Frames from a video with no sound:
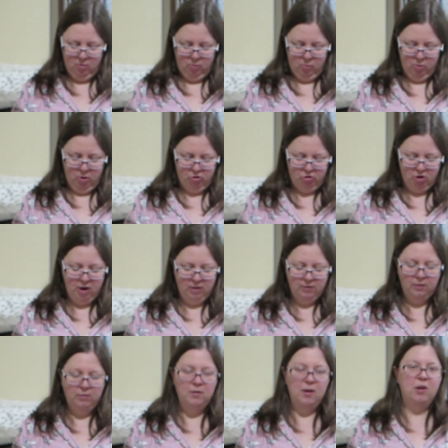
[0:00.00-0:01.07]
which as
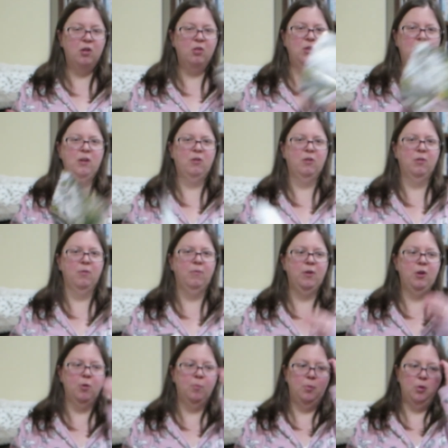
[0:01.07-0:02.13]
I said, I'll link to the
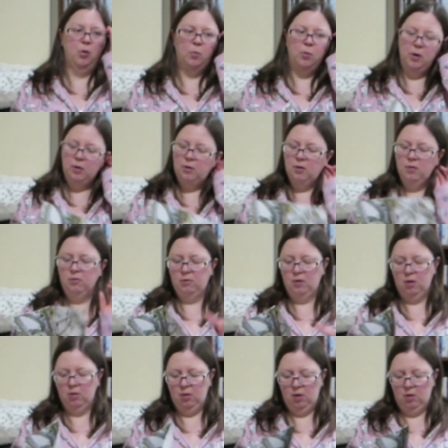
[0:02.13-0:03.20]
video below where you can
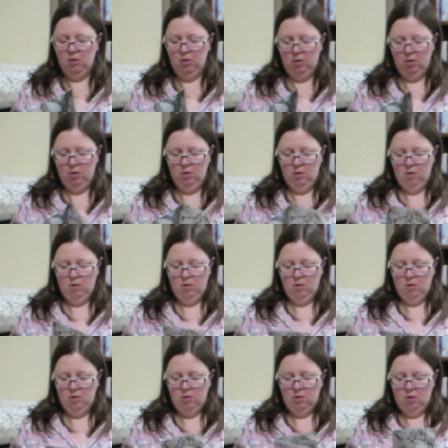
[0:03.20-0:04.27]
see like
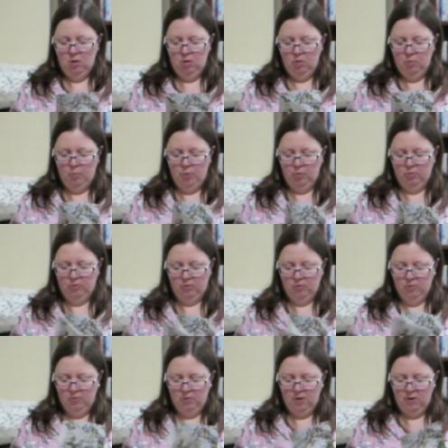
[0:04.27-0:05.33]
all the
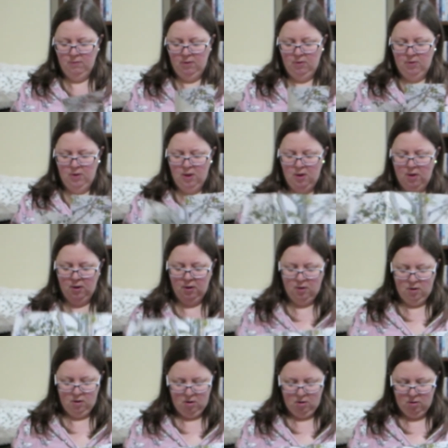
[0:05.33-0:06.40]
posters and
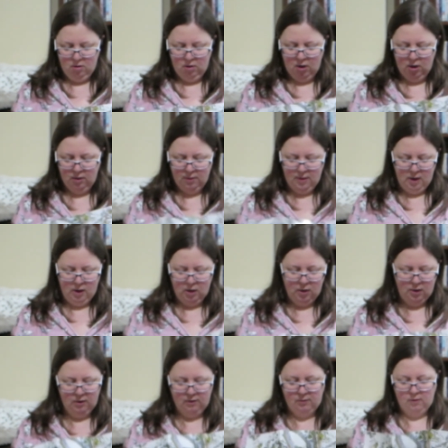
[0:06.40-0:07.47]
everything like
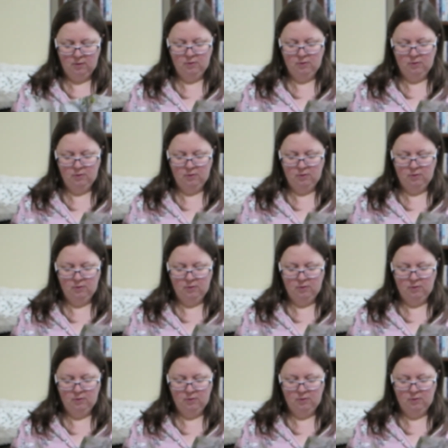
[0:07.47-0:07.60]
that.